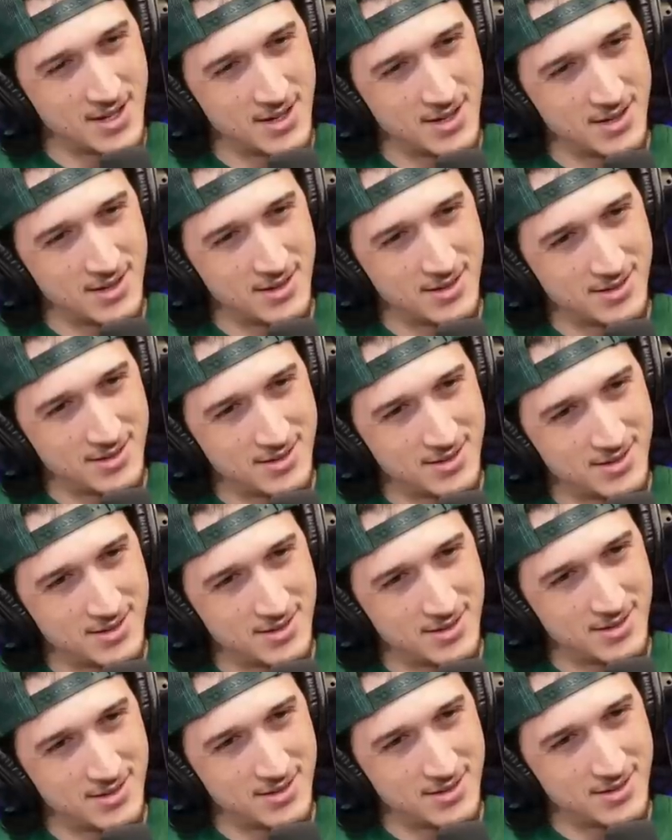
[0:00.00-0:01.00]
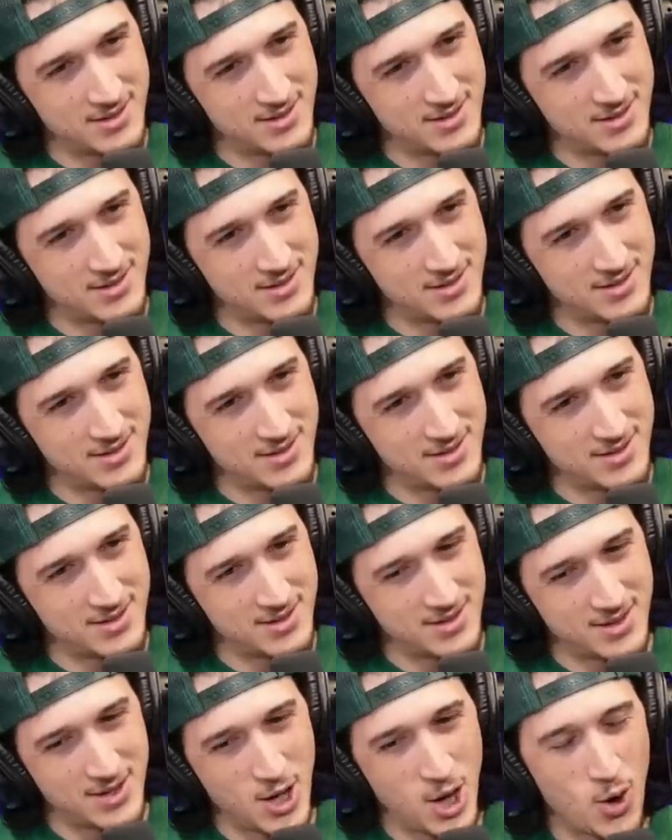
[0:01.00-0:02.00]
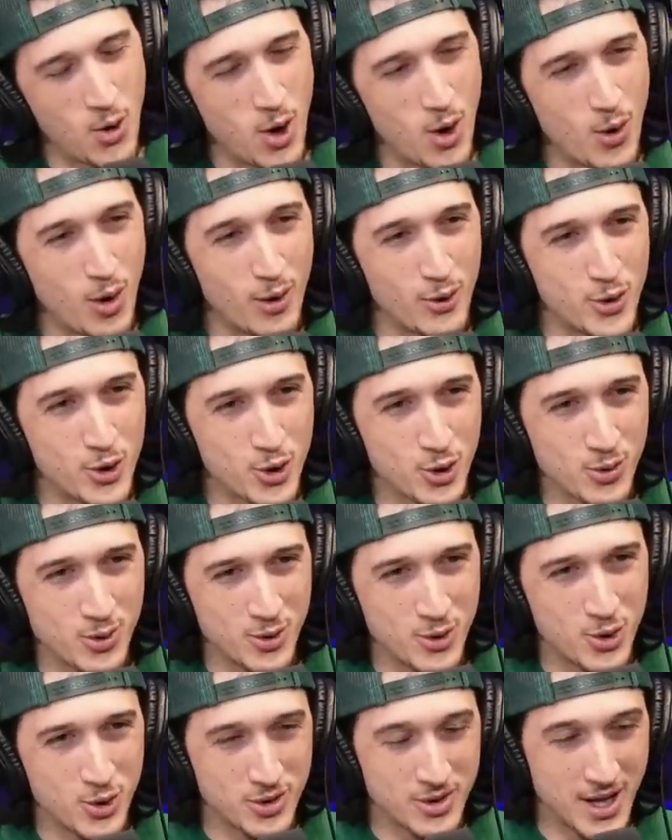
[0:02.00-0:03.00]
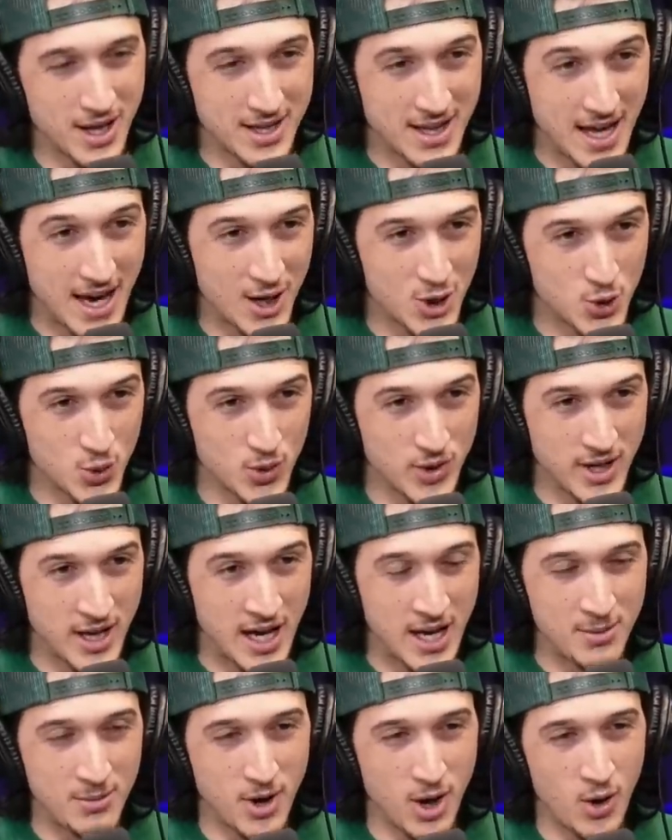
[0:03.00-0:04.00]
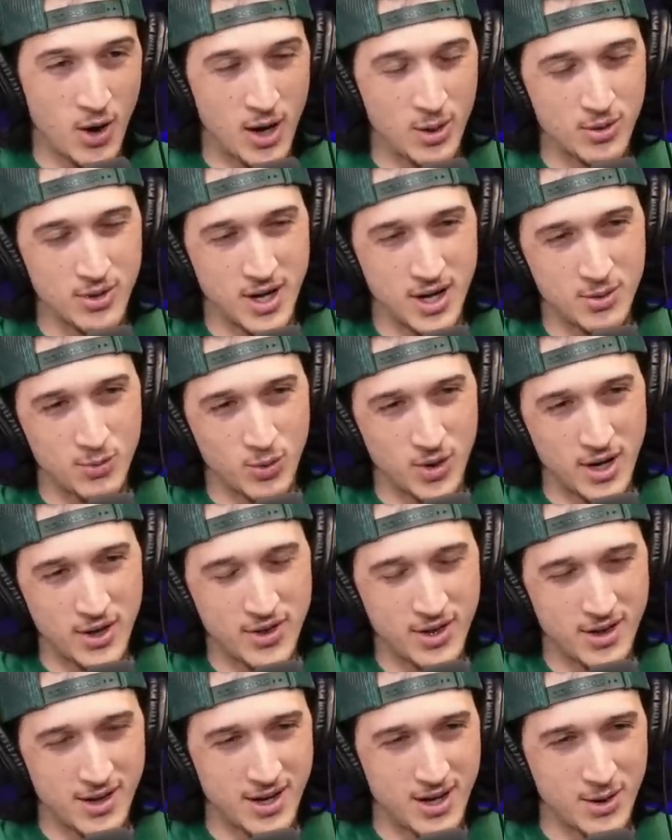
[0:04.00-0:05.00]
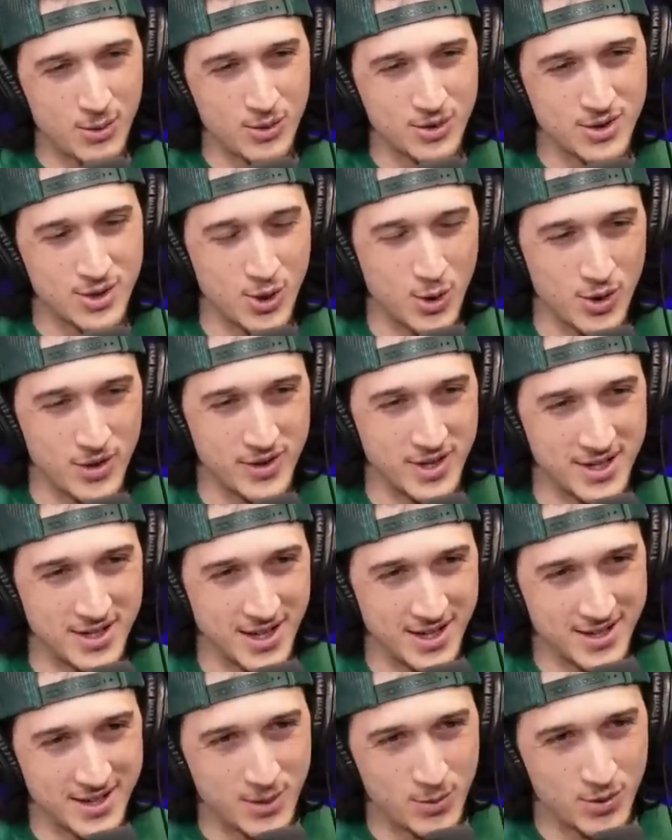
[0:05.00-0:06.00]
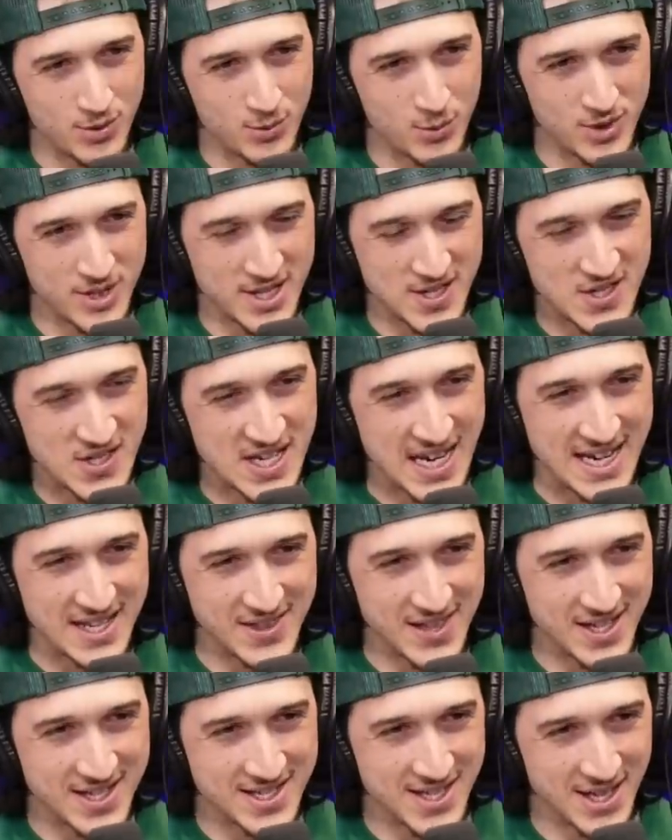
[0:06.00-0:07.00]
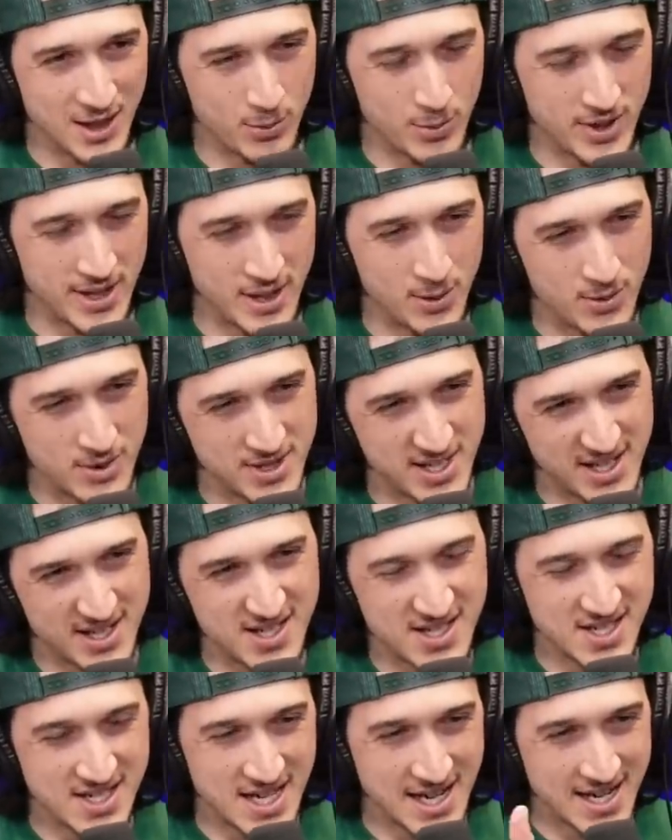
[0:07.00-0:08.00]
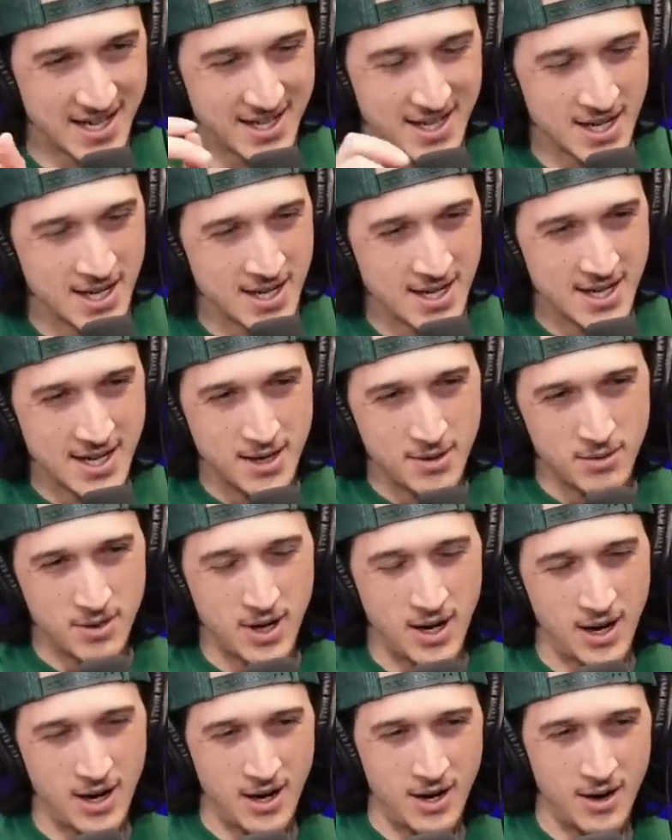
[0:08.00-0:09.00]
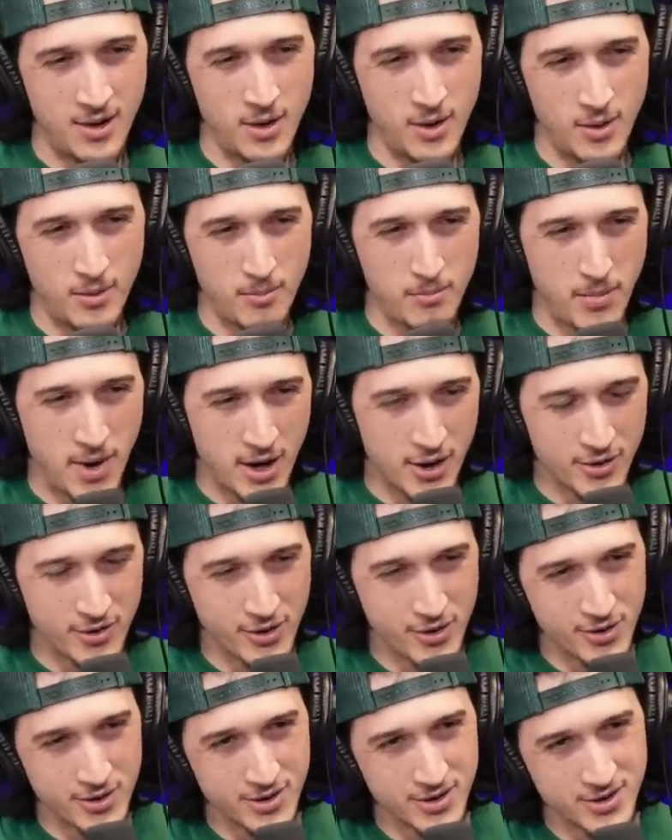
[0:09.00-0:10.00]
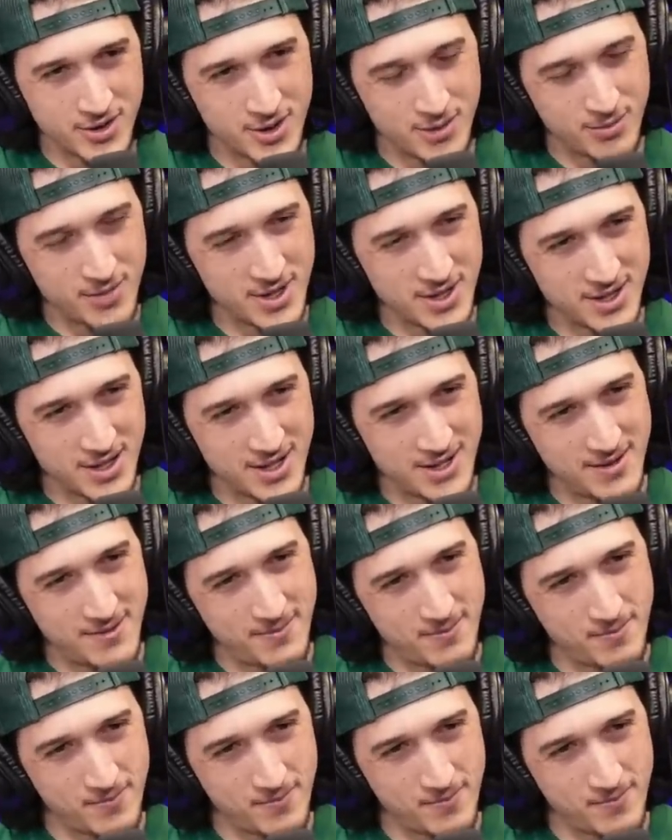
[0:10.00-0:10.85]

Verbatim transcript: N I T. Neat. Oh, oh, oh, you're you're like the actual name. Oh, I was yeah. I, well, I, th- I, was going that like it was with the saint they celebrated. It was like Saint uh, Meritor or something like that.